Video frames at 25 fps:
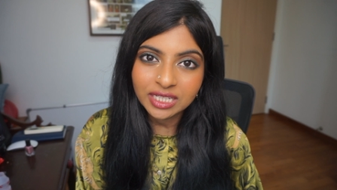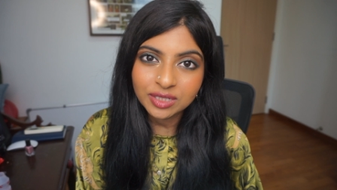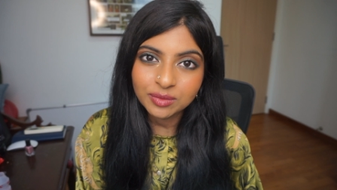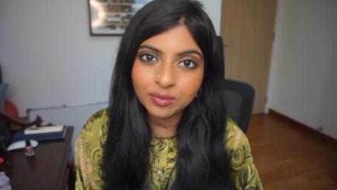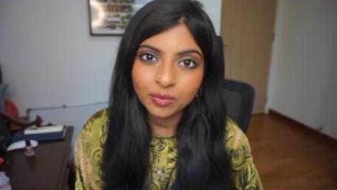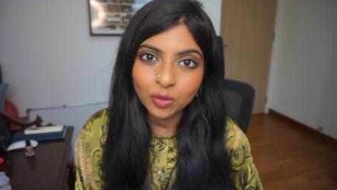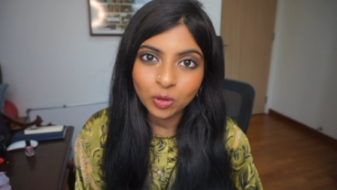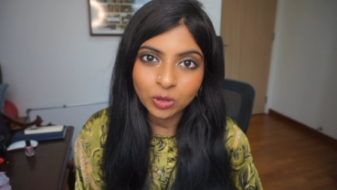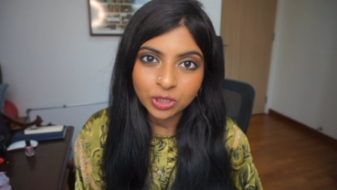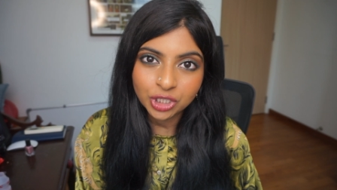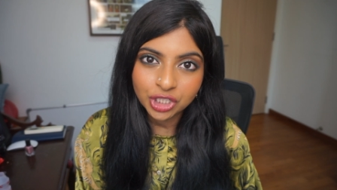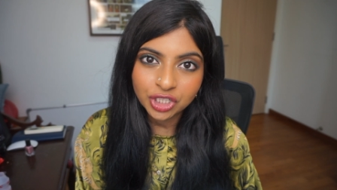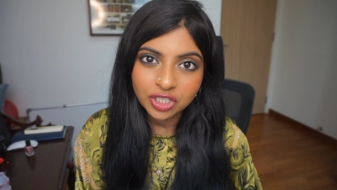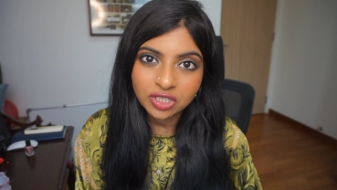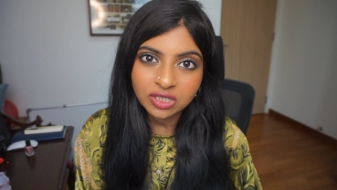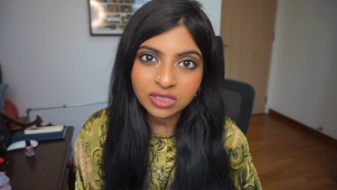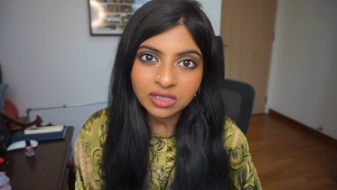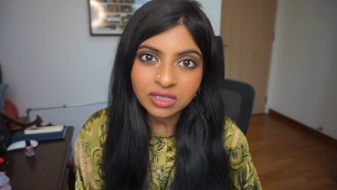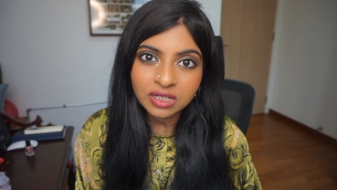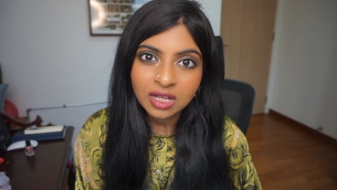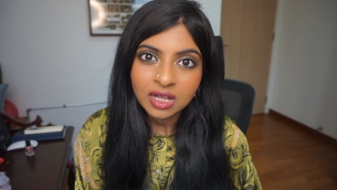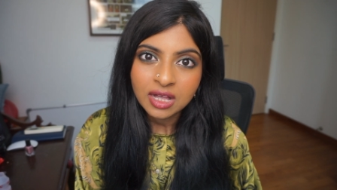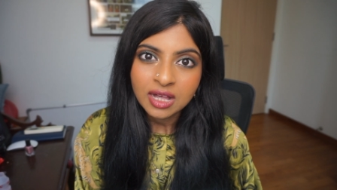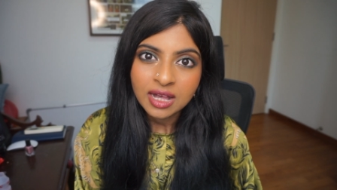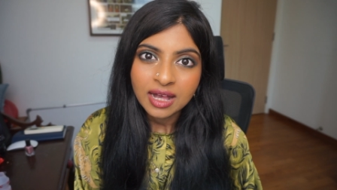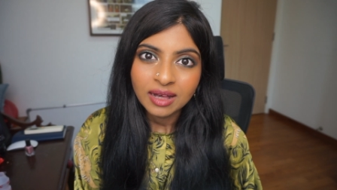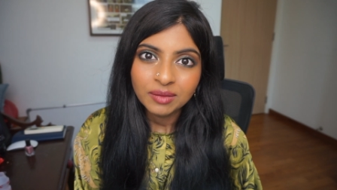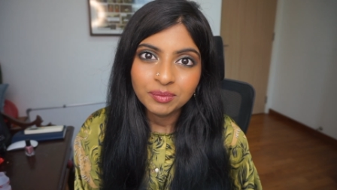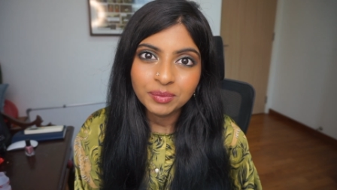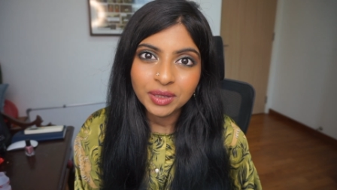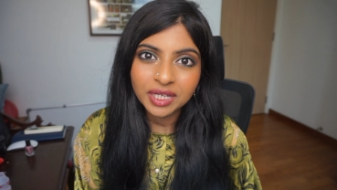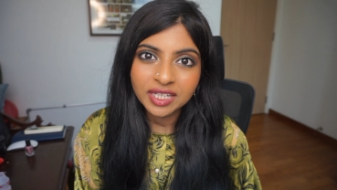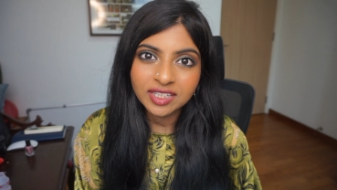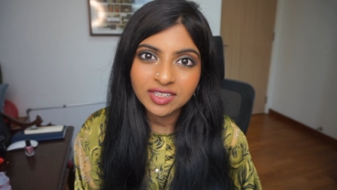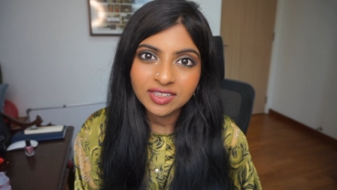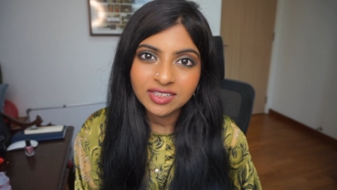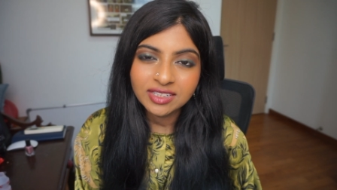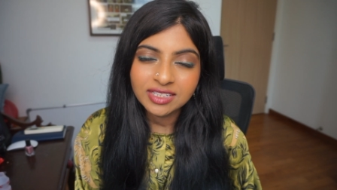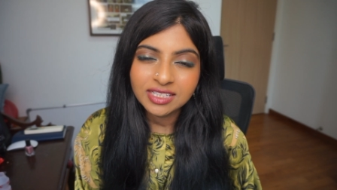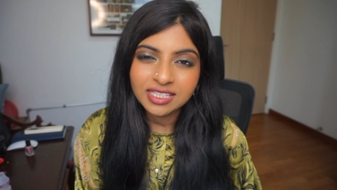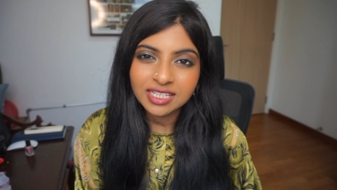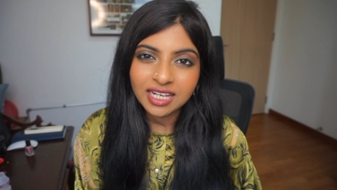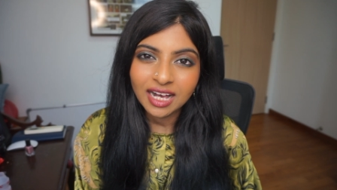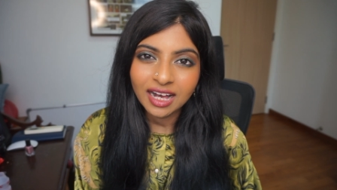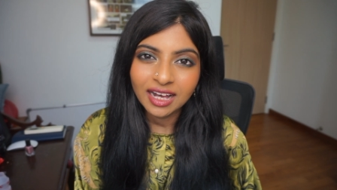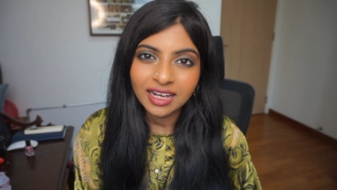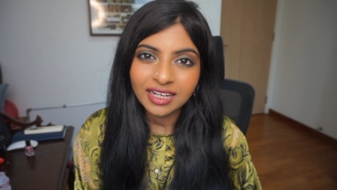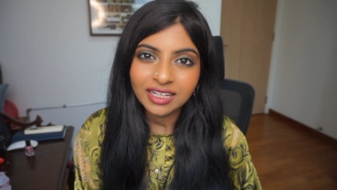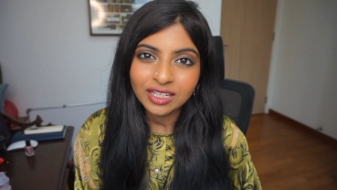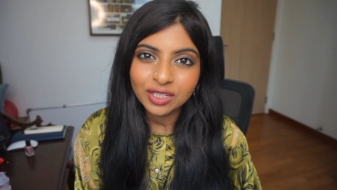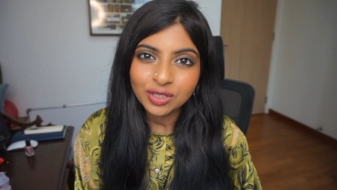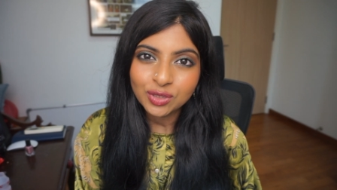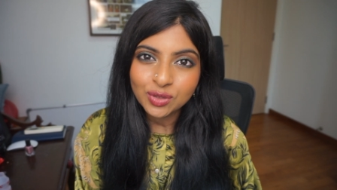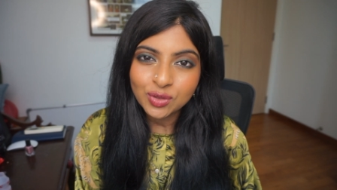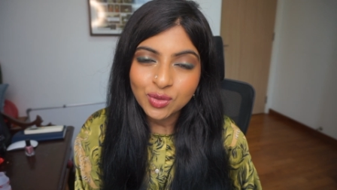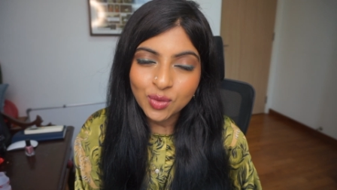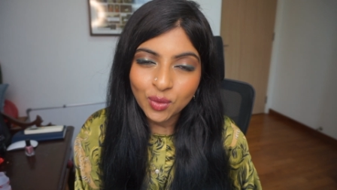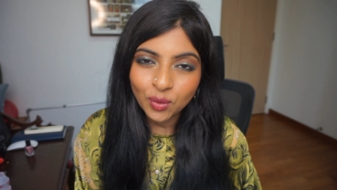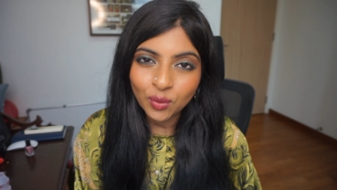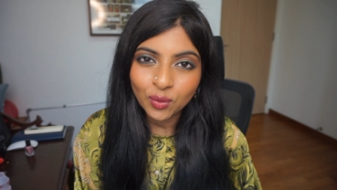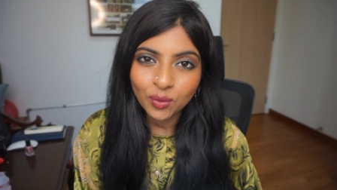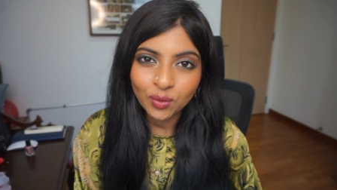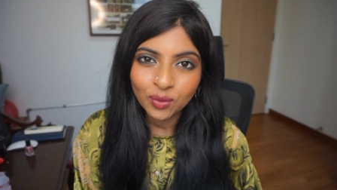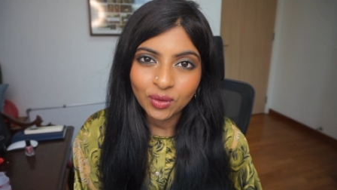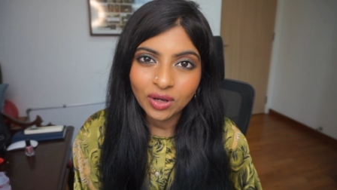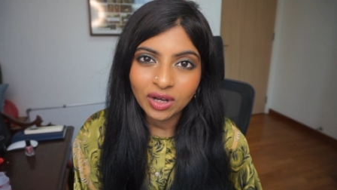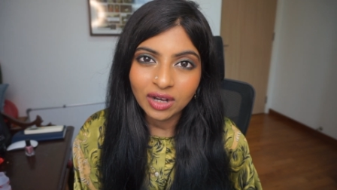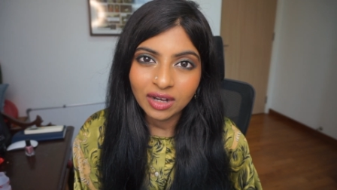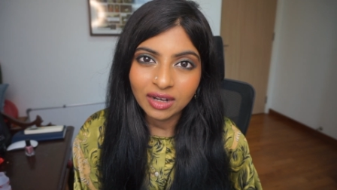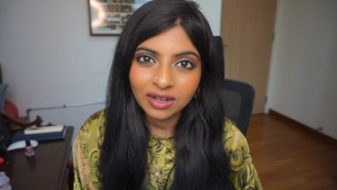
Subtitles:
emotional because I know